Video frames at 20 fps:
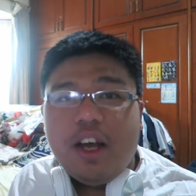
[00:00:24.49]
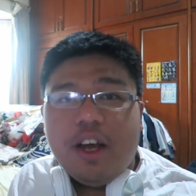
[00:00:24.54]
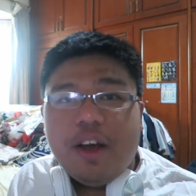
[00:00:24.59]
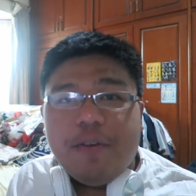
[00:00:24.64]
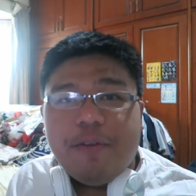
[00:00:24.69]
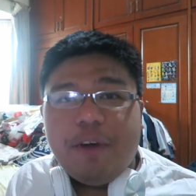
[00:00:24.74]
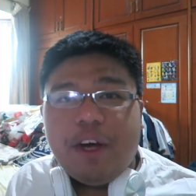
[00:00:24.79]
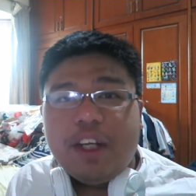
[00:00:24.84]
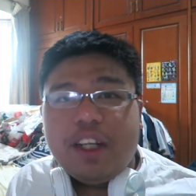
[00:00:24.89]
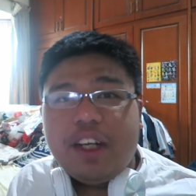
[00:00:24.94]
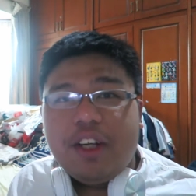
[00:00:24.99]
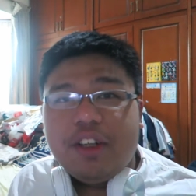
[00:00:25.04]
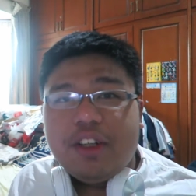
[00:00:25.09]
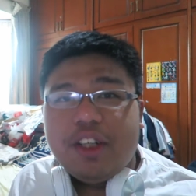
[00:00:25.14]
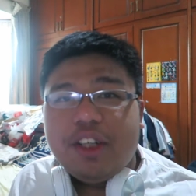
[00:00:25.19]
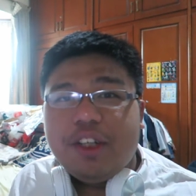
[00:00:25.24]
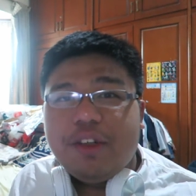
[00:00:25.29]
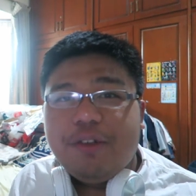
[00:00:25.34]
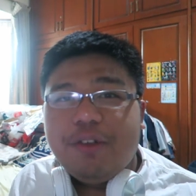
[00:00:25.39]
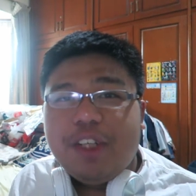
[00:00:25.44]
find out
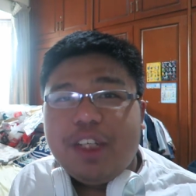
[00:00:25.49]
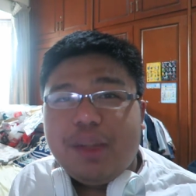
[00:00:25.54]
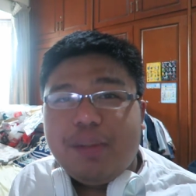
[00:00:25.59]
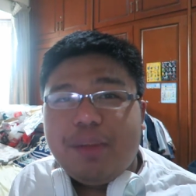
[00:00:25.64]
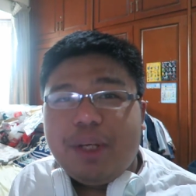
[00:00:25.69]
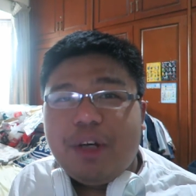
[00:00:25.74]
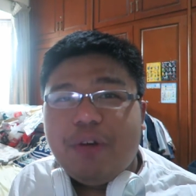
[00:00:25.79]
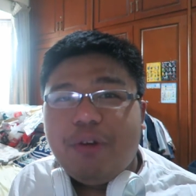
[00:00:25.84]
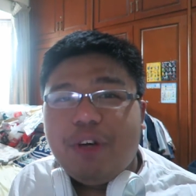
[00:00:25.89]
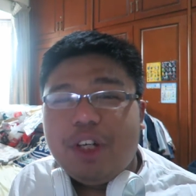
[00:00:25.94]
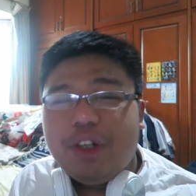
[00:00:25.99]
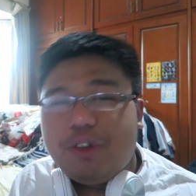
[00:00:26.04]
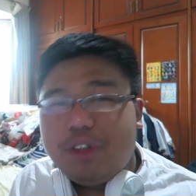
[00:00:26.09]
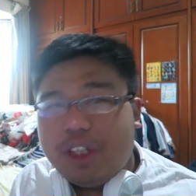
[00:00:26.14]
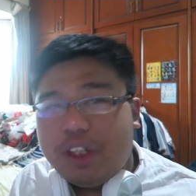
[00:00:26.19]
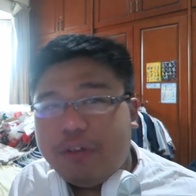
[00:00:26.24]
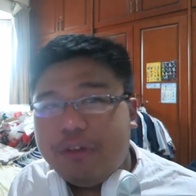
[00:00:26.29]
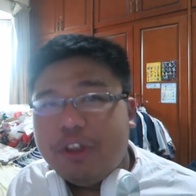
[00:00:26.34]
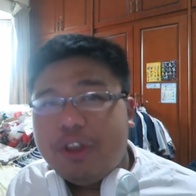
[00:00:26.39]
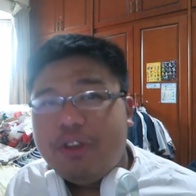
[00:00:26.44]
that the Ready Player One
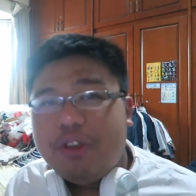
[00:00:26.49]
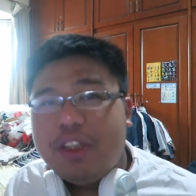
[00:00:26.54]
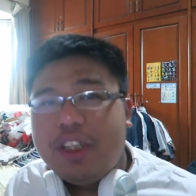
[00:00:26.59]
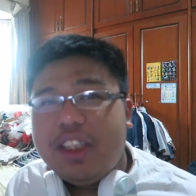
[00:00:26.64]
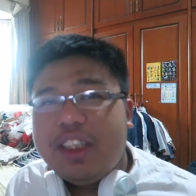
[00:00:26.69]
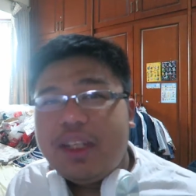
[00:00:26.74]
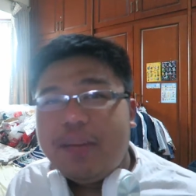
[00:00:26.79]
trailer was released.